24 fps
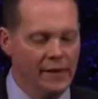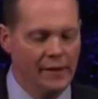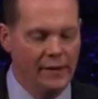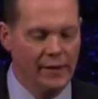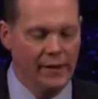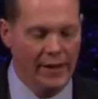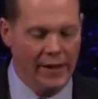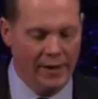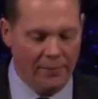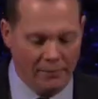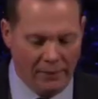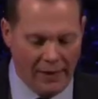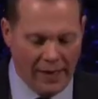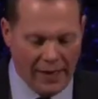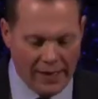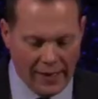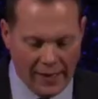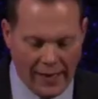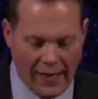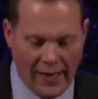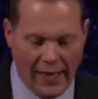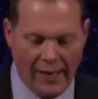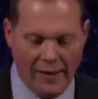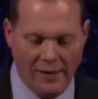in my
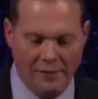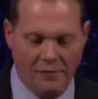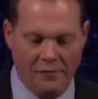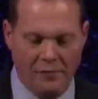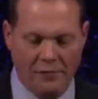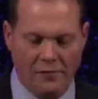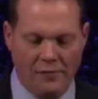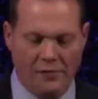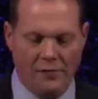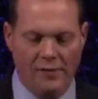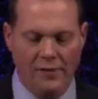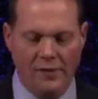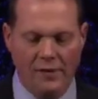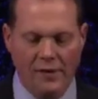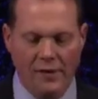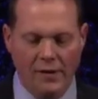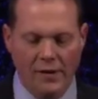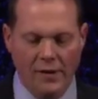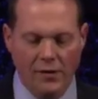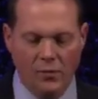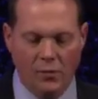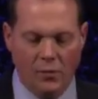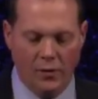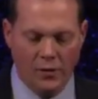life.
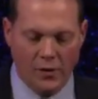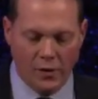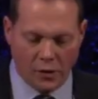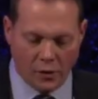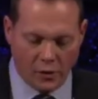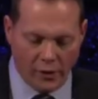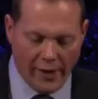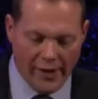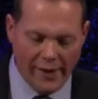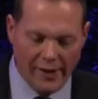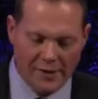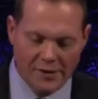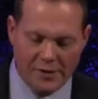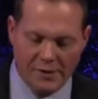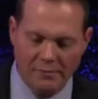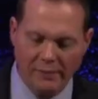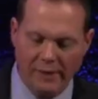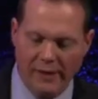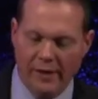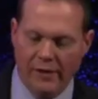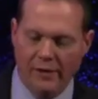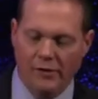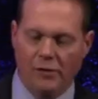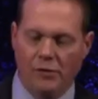One of the greatest
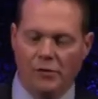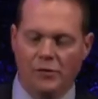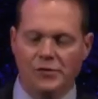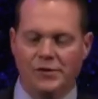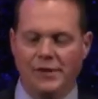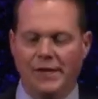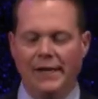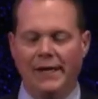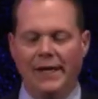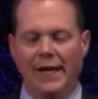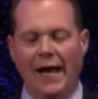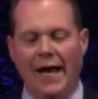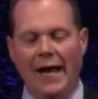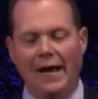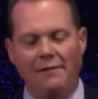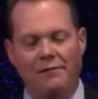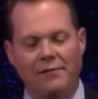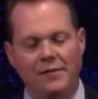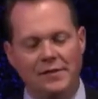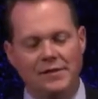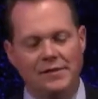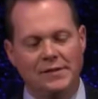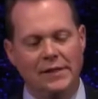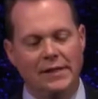miracles in life
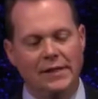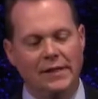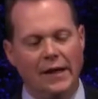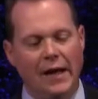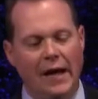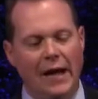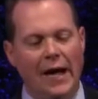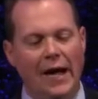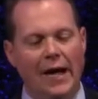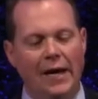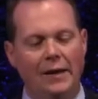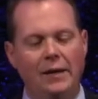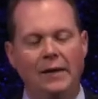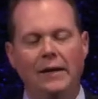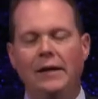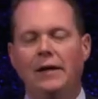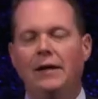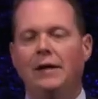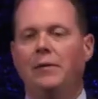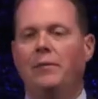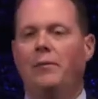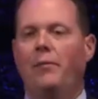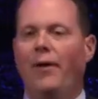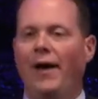is that God
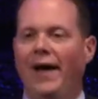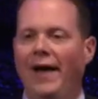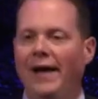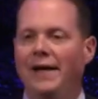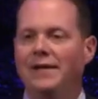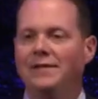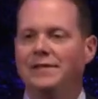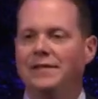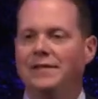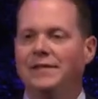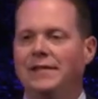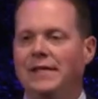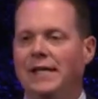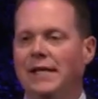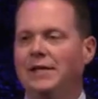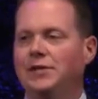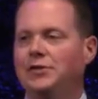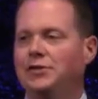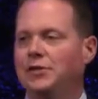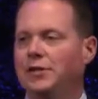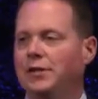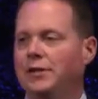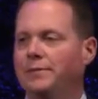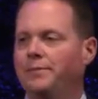pays
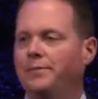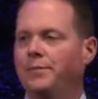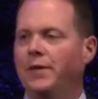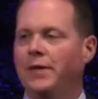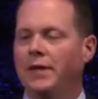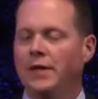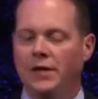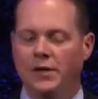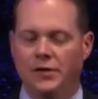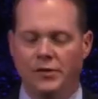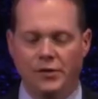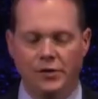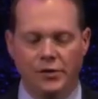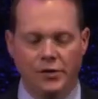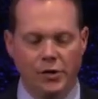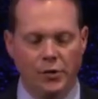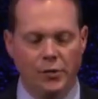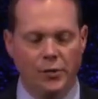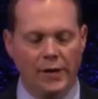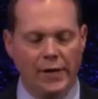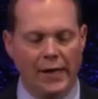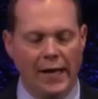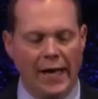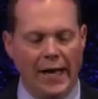attention to
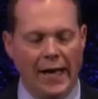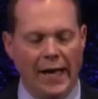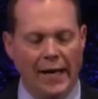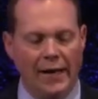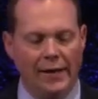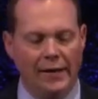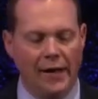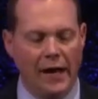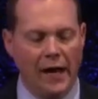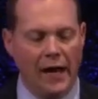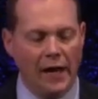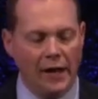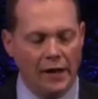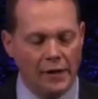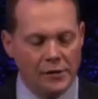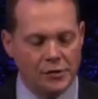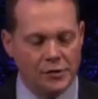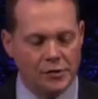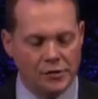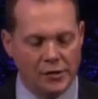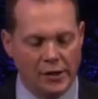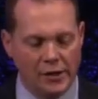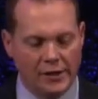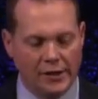you and I. God
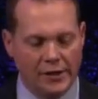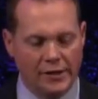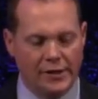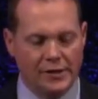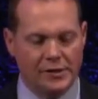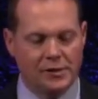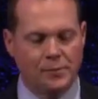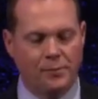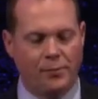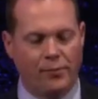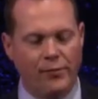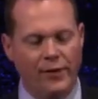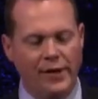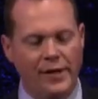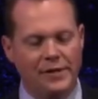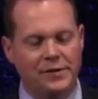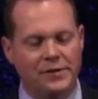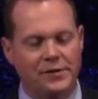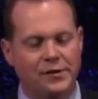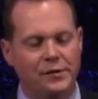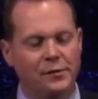instructed His priests to